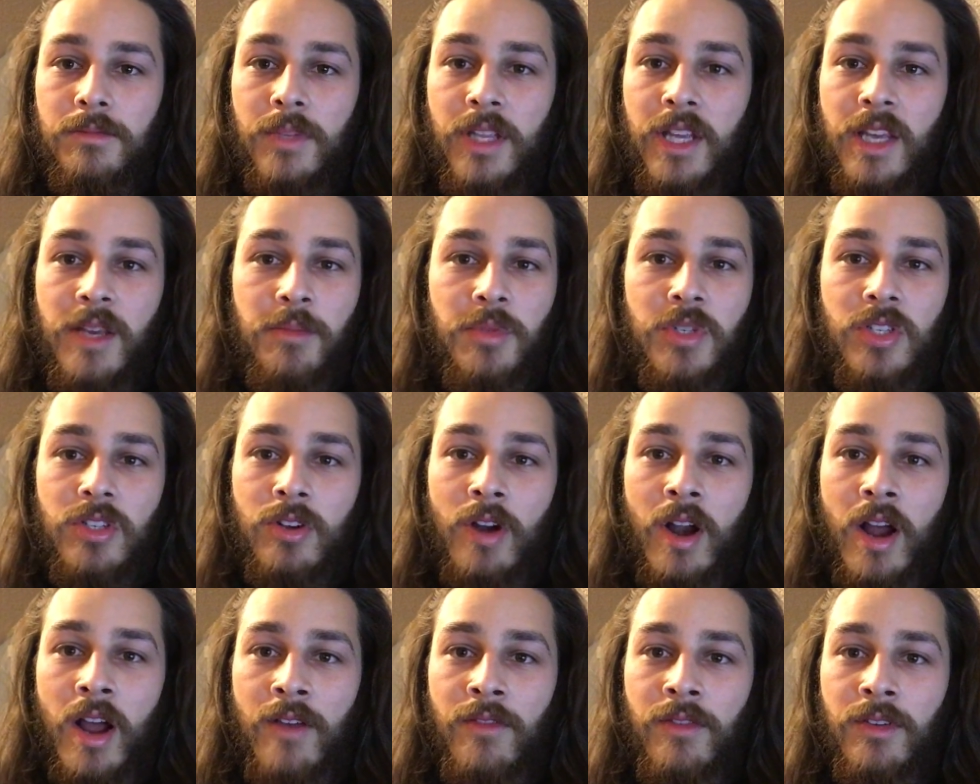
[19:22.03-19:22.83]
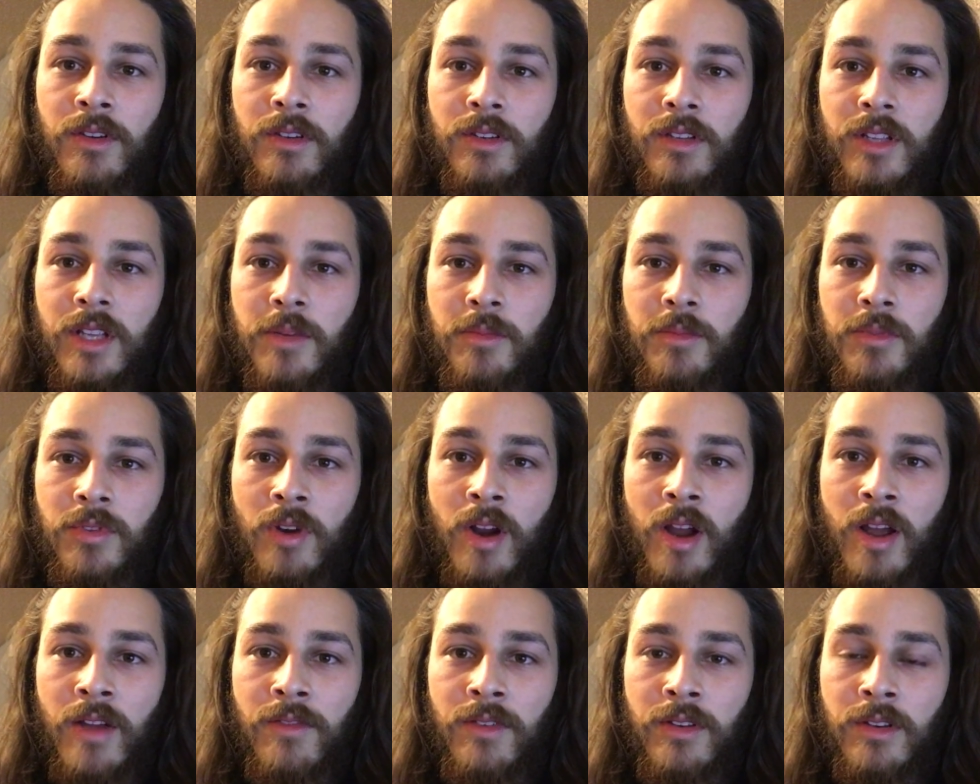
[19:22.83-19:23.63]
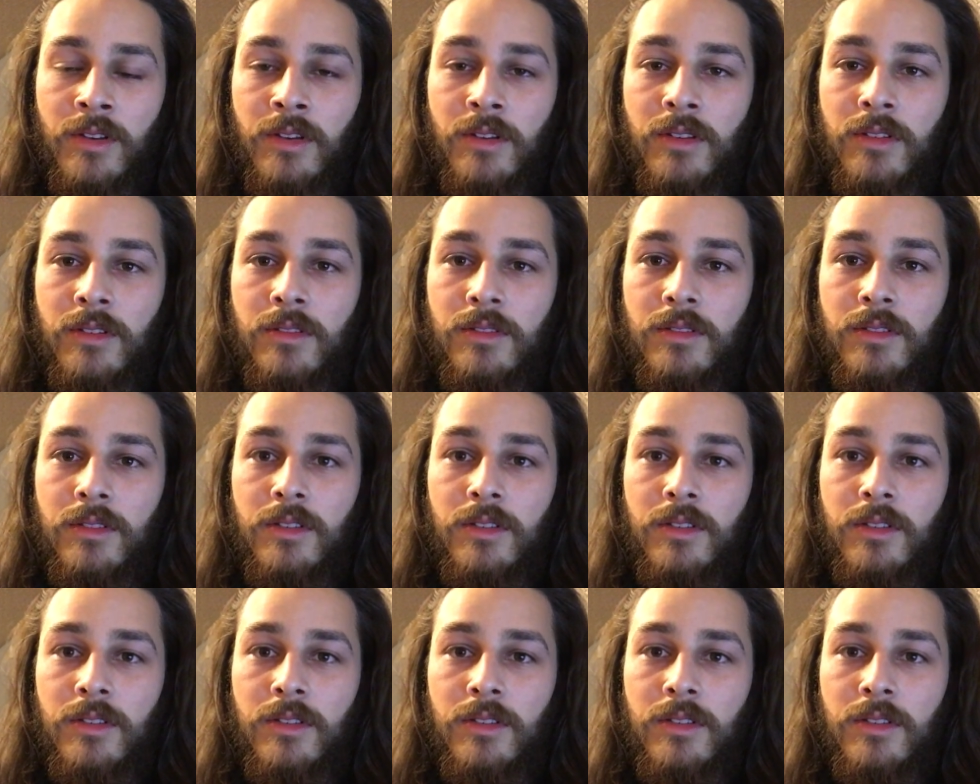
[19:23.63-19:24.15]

Keep striving, keep thriving.